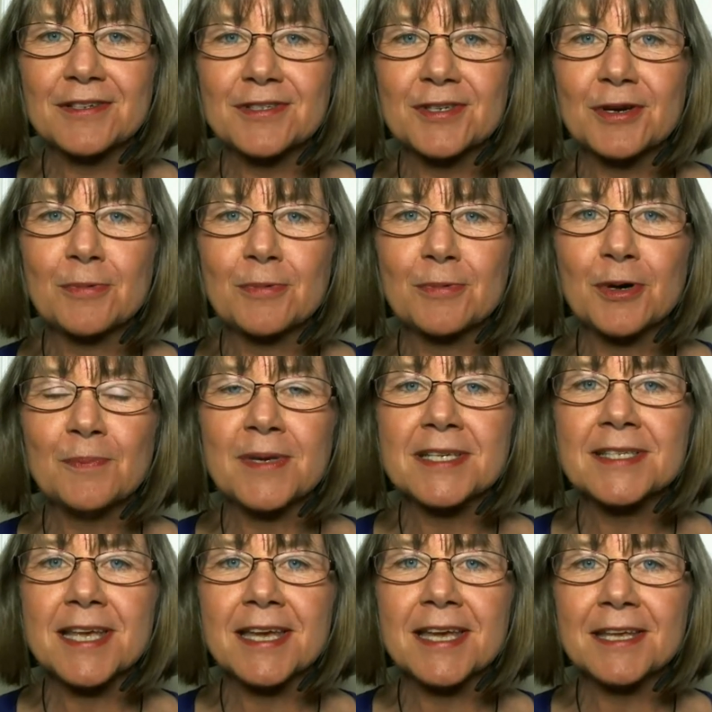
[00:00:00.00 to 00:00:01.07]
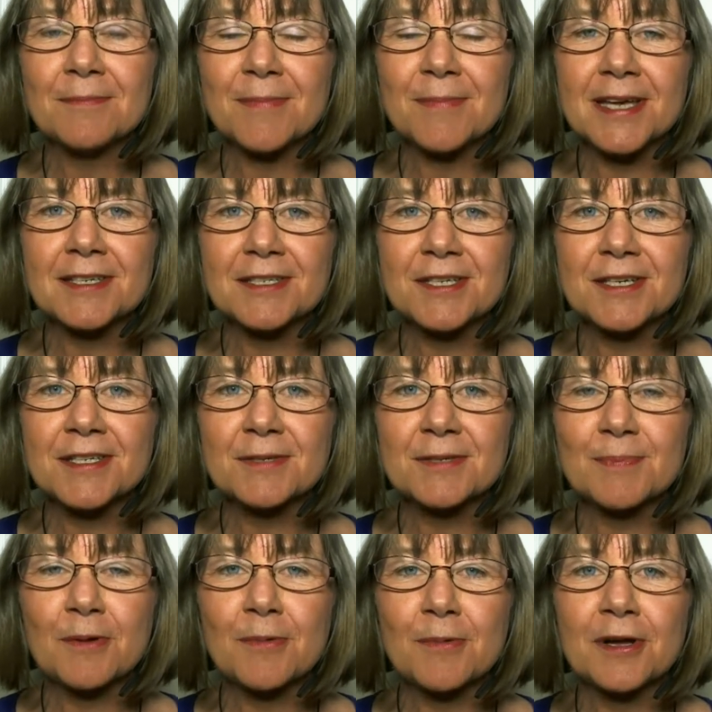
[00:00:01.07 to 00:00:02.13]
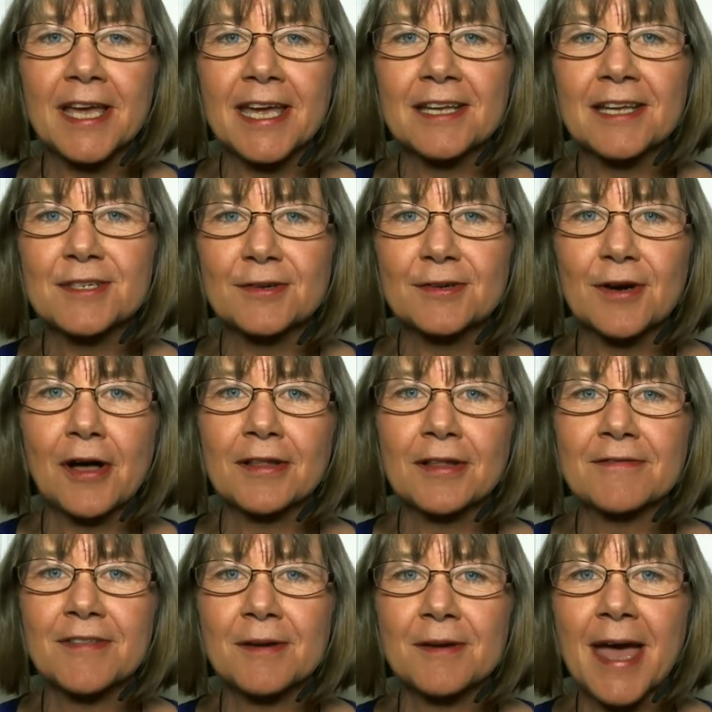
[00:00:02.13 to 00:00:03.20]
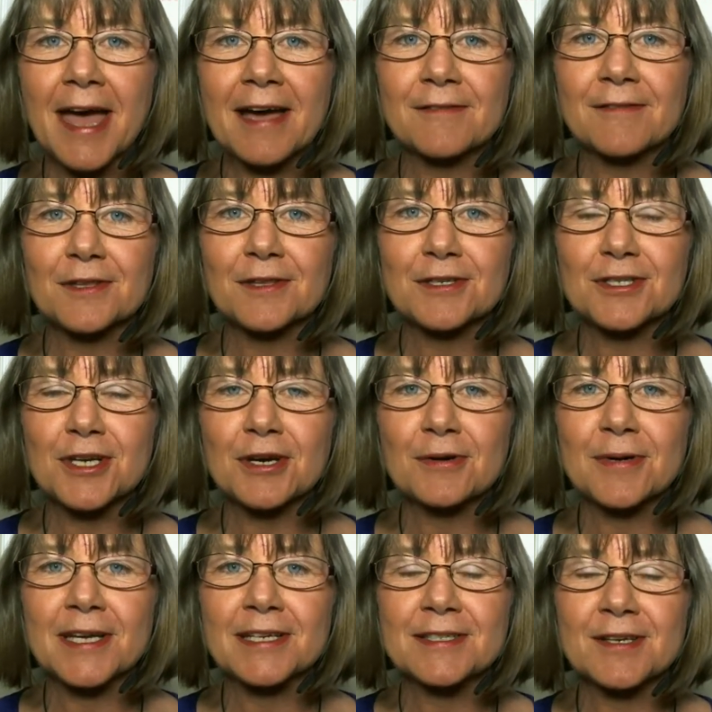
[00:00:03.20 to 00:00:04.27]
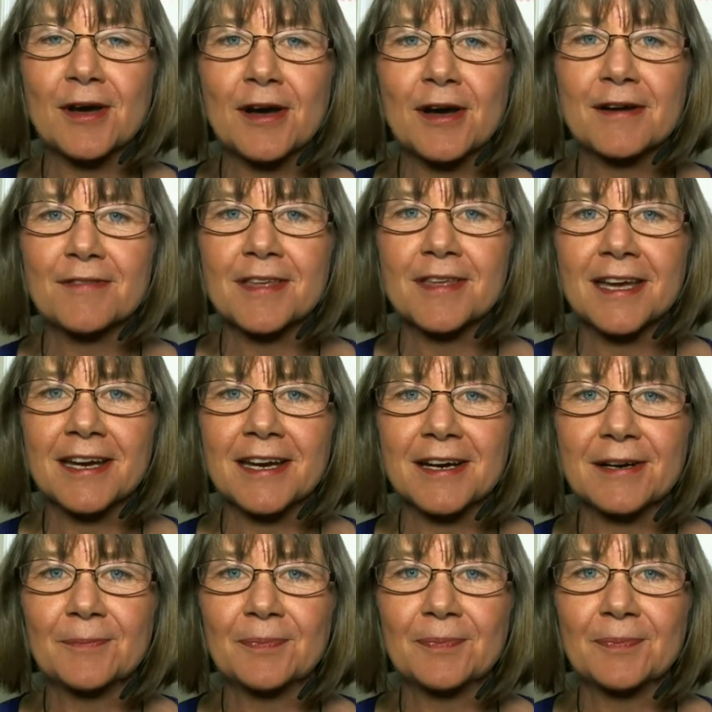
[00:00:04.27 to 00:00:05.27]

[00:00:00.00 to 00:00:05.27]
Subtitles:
so we'll miss any messages, but we'll answer all of them after the show is off the air.